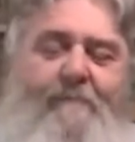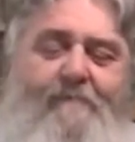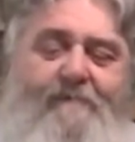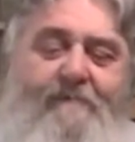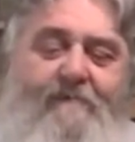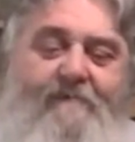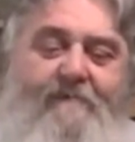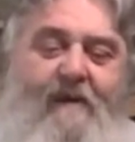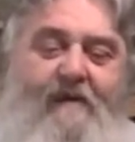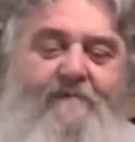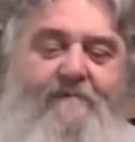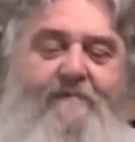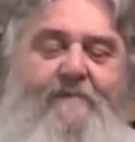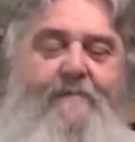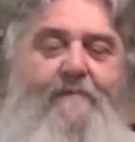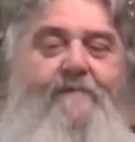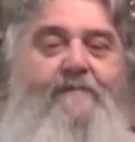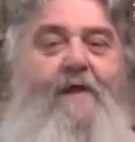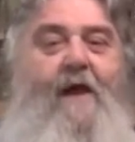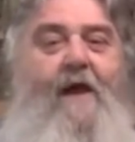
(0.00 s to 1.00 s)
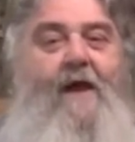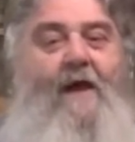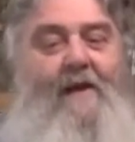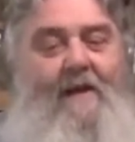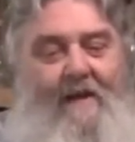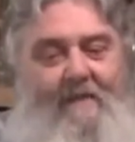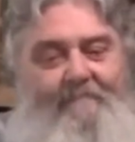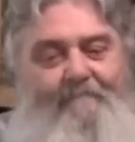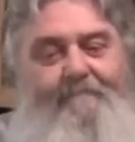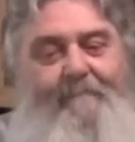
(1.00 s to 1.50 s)
representation of the
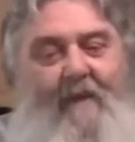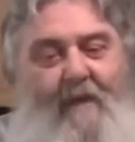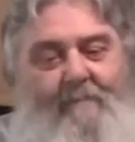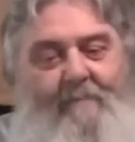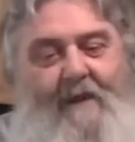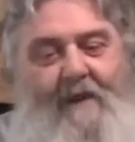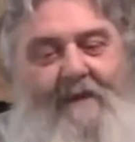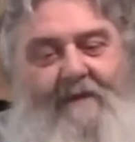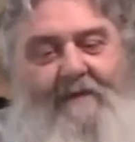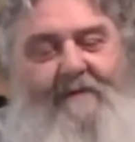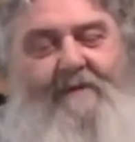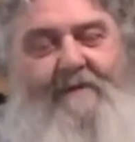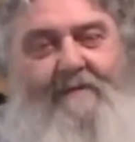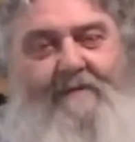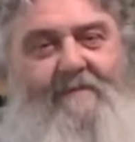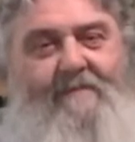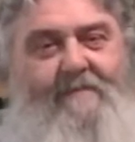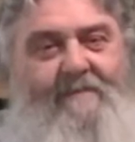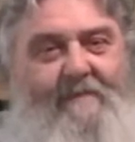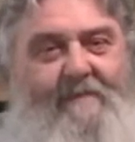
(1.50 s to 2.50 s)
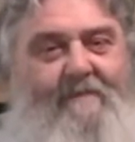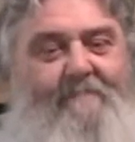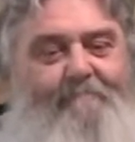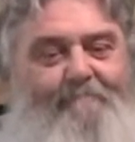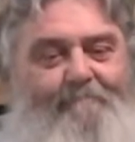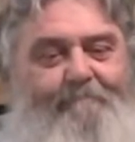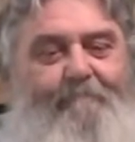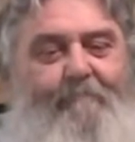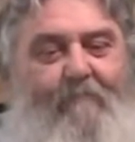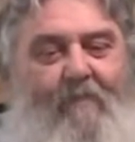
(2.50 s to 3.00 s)
style. I'm liking this.
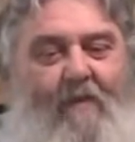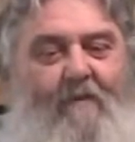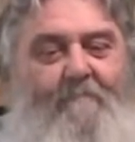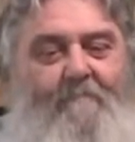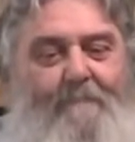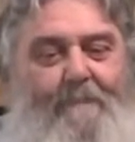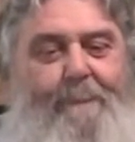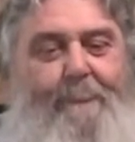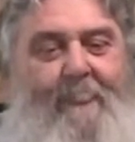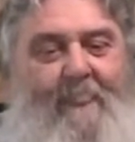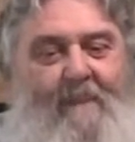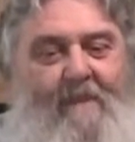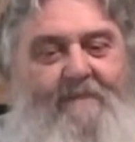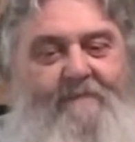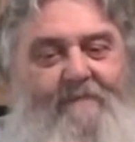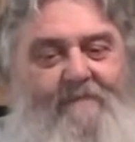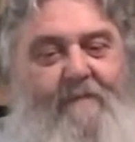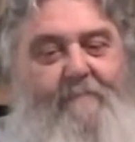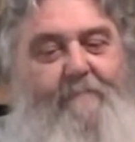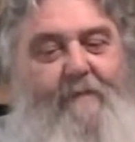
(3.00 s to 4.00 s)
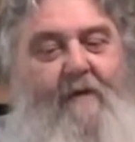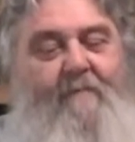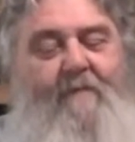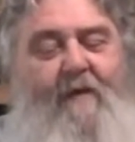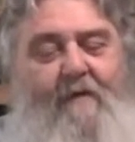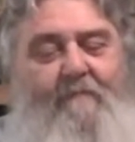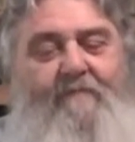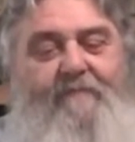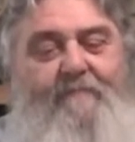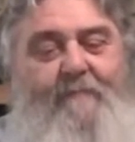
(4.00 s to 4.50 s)
This is above
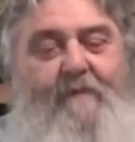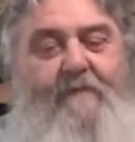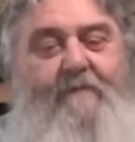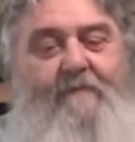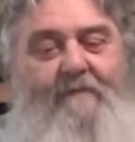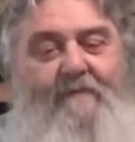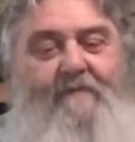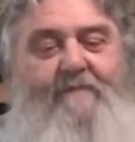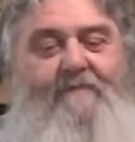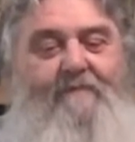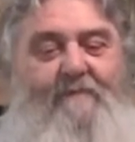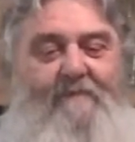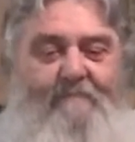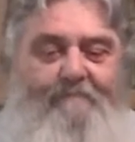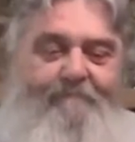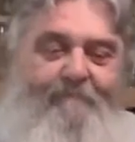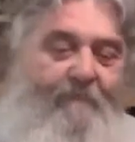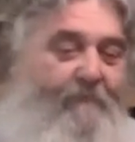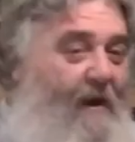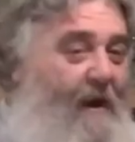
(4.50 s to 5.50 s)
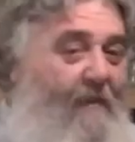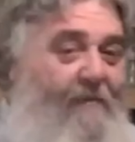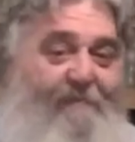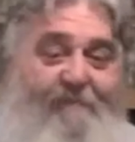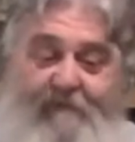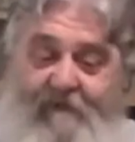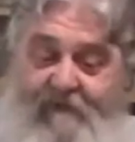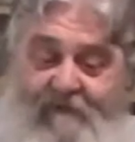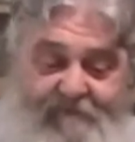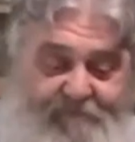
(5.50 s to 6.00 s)
average beer. It's right out of the
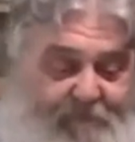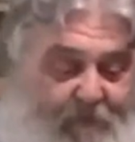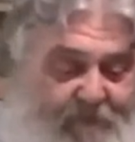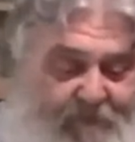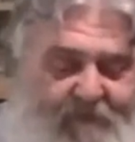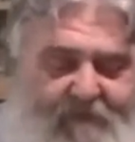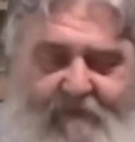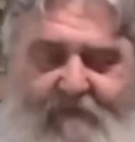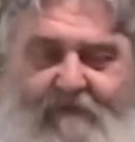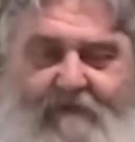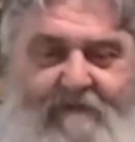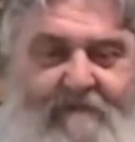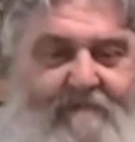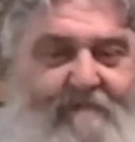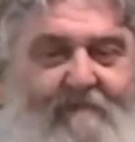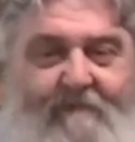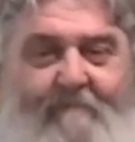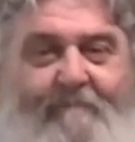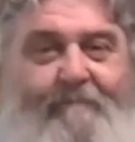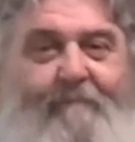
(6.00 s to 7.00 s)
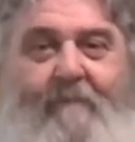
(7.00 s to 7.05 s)
fridge, 40 degrees.